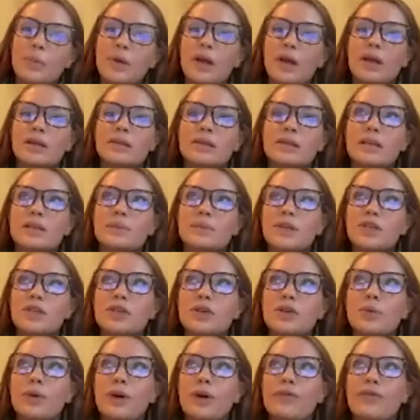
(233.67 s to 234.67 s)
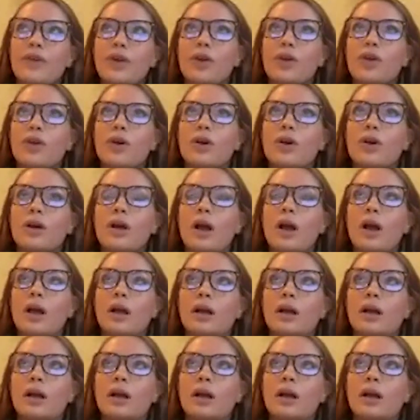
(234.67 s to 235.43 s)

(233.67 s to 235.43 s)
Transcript: Because especially whenever you're